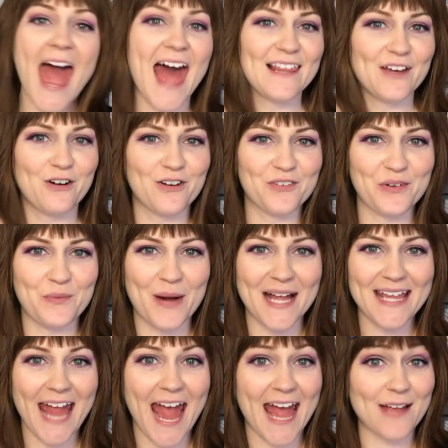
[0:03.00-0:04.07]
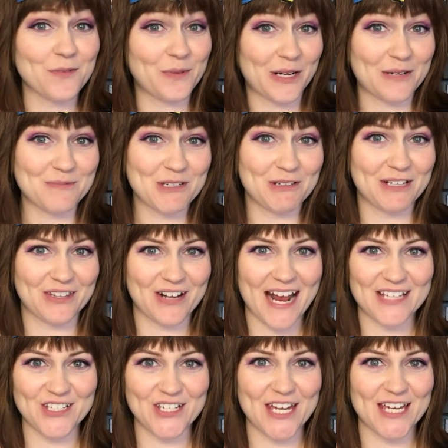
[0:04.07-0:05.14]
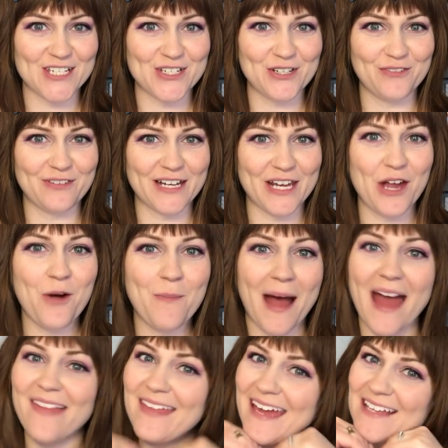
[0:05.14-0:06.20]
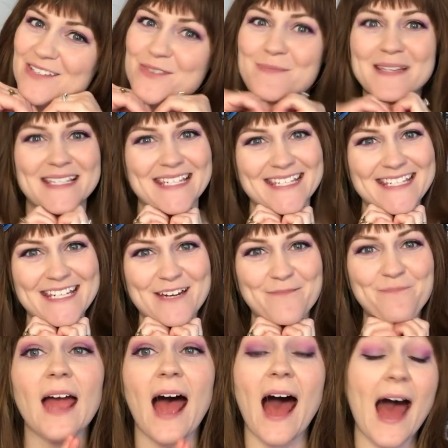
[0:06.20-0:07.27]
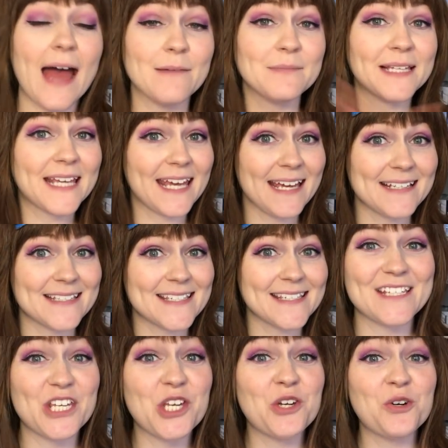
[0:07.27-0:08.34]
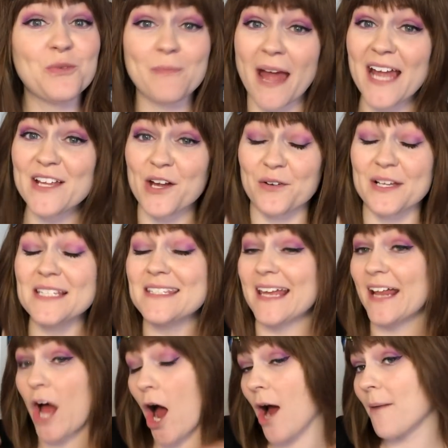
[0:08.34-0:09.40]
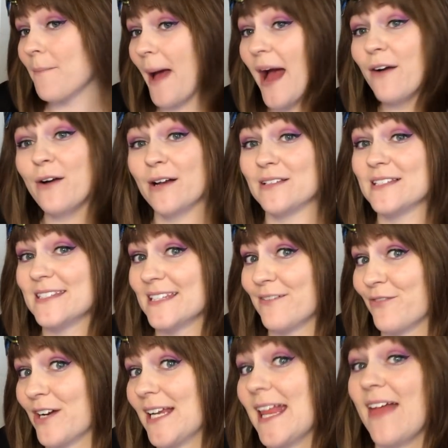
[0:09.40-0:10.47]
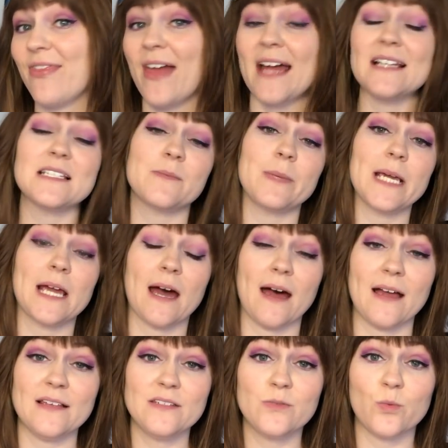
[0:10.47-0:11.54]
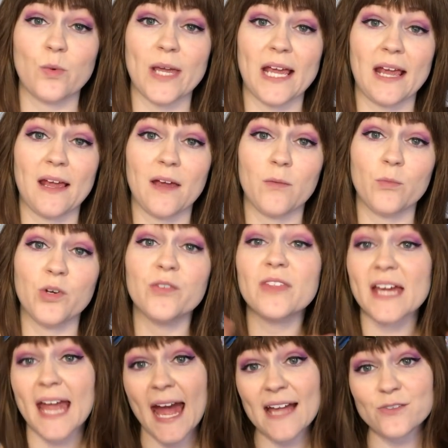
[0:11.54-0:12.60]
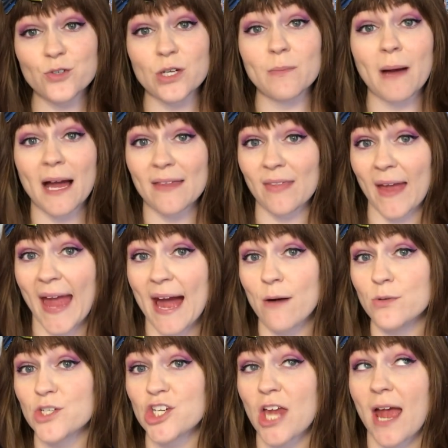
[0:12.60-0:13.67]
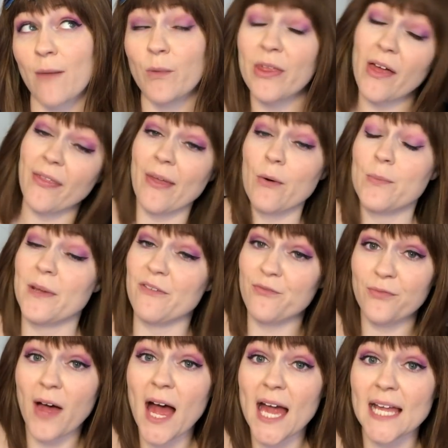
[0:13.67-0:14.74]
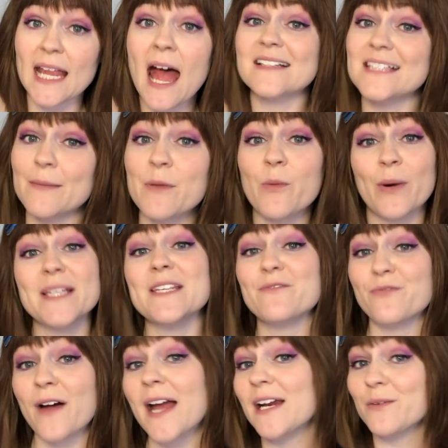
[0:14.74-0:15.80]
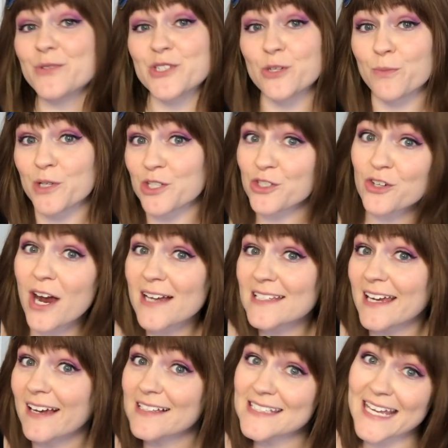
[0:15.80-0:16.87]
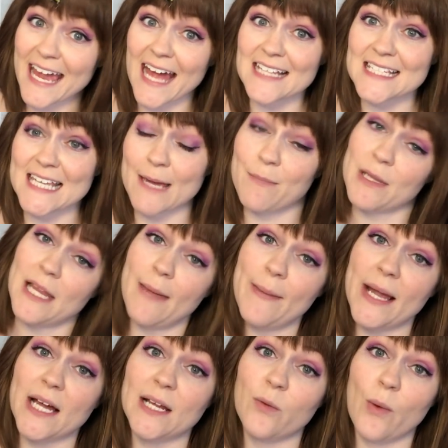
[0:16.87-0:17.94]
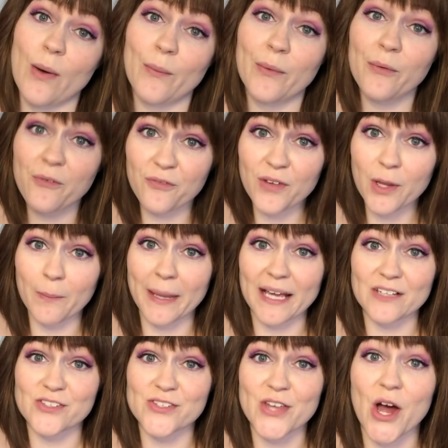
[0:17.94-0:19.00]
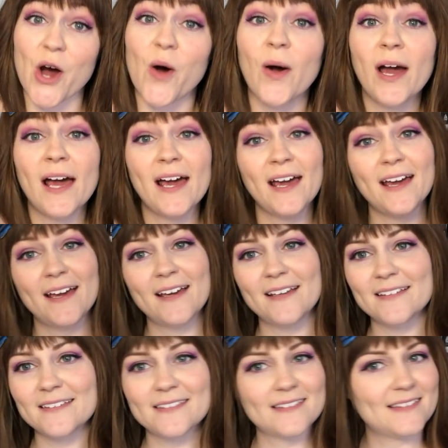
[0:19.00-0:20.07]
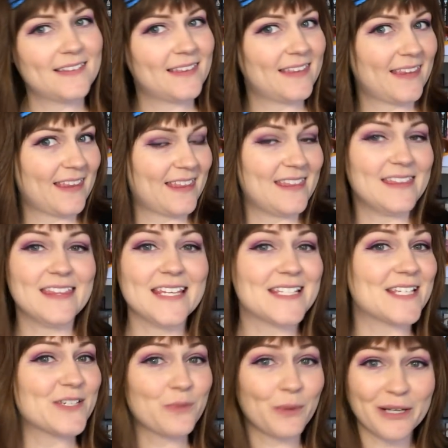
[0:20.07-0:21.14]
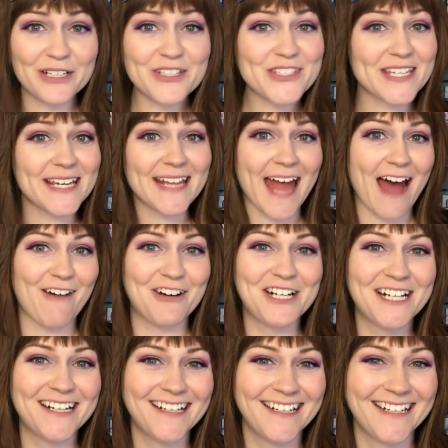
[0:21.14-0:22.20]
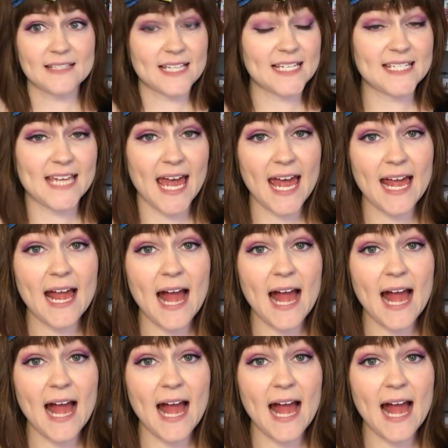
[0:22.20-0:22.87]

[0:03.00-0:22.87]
Hello everyone, and welcome to another educational video by the Entropy System. I'm Kit. You may notice that our background is different, and that is because we moved the cat tree behind the couch, and we thought that would be fine, except it wasn't fine, it was super distracting because the cats kept climbing on it while we were filming, so this is what you'll see now. Today,